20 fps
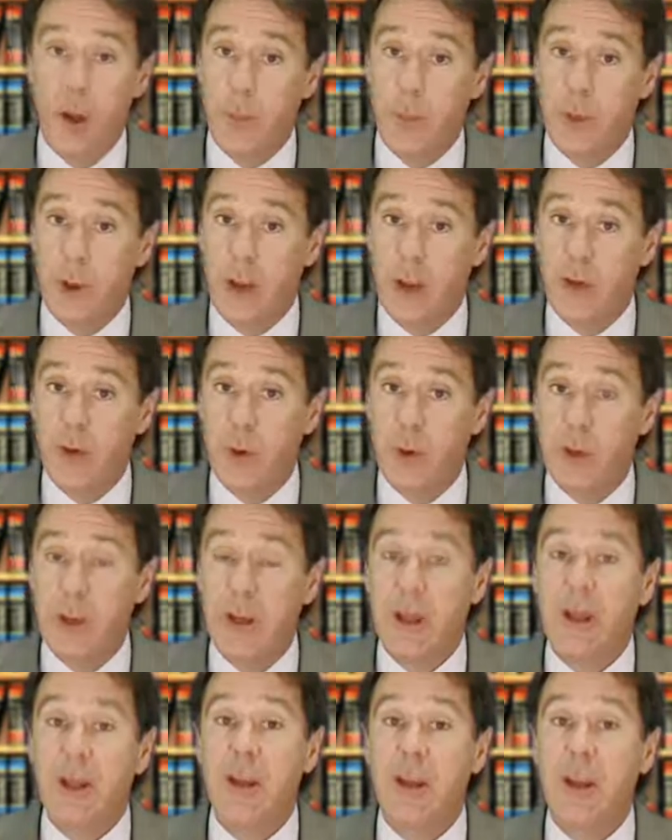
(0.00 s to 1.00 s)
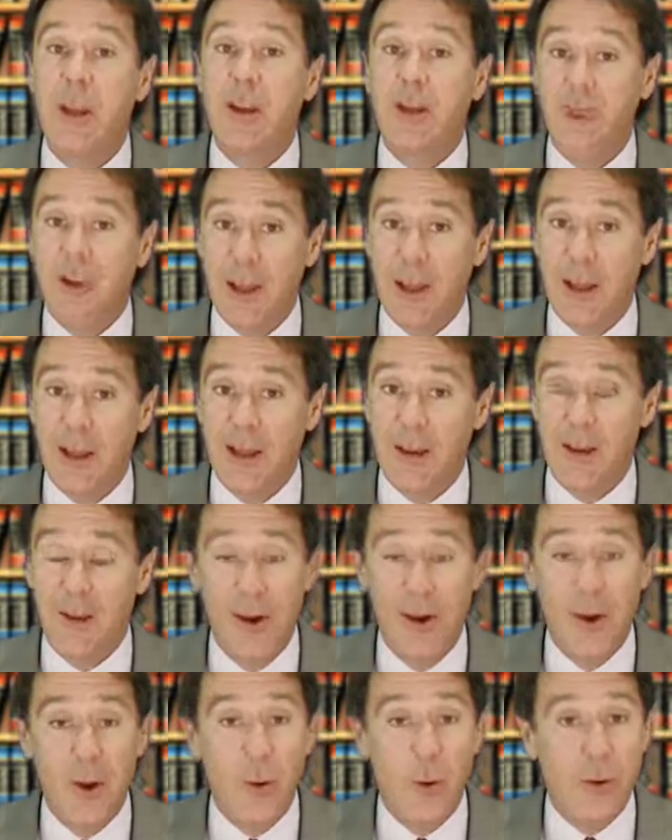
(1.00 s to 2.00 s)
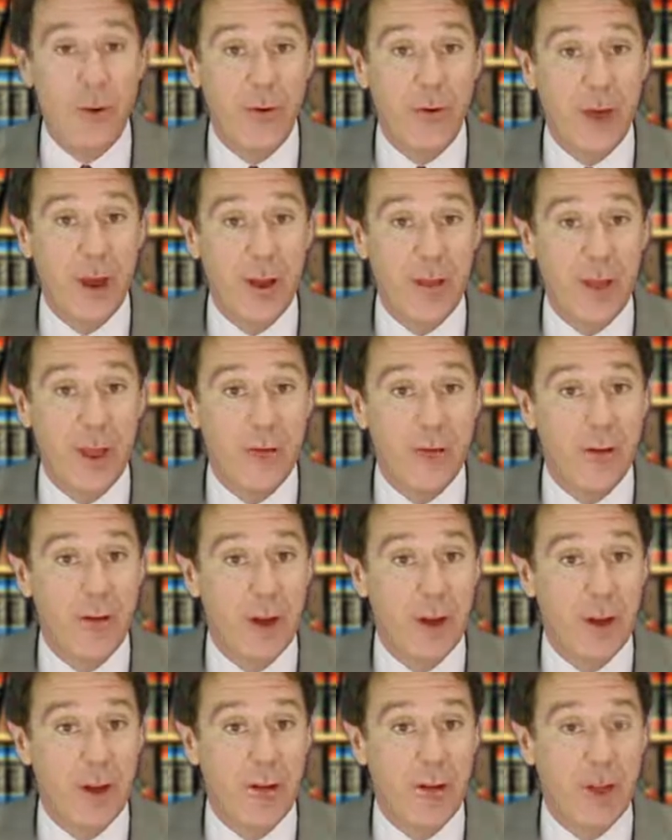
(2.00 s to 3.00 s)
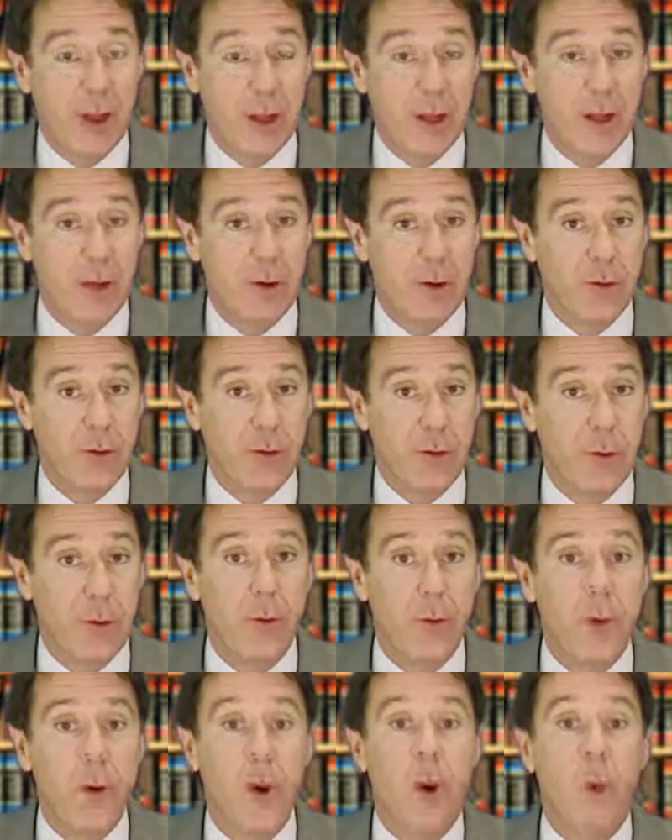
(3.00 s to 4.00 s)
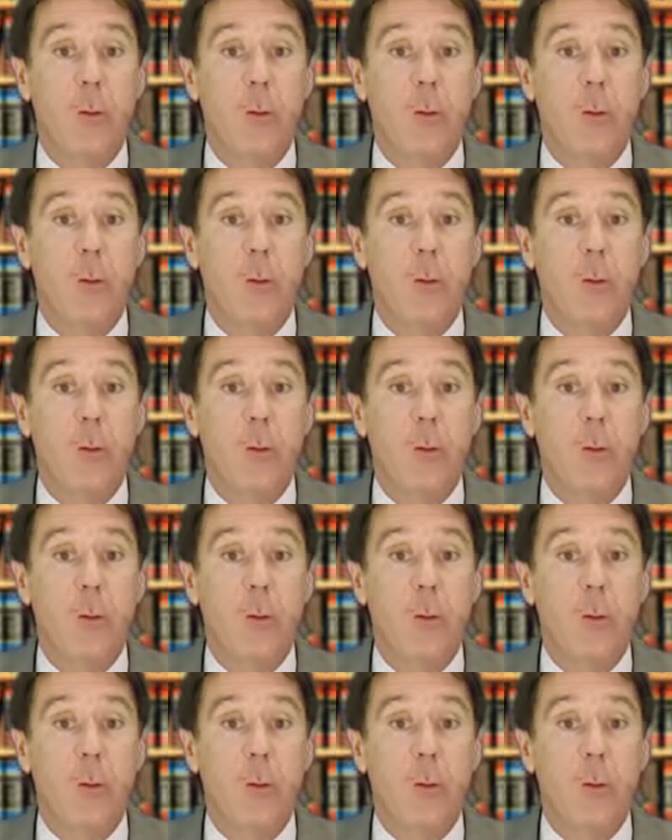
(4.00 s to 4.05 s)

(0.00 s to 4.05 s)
But as we get educated, we find that's not exactly true.